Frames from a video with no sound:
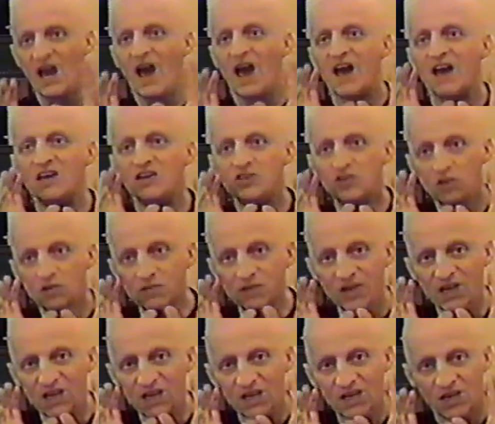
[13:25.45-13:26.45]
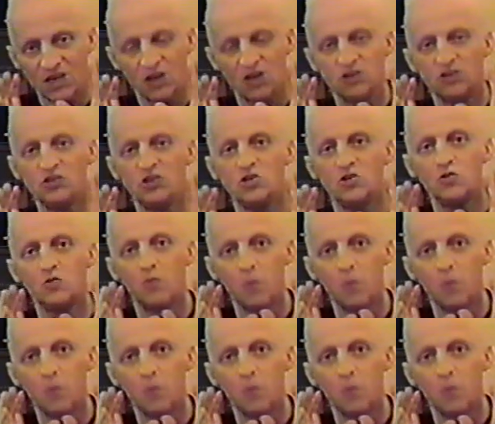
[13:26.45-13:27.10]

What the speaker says: a unique new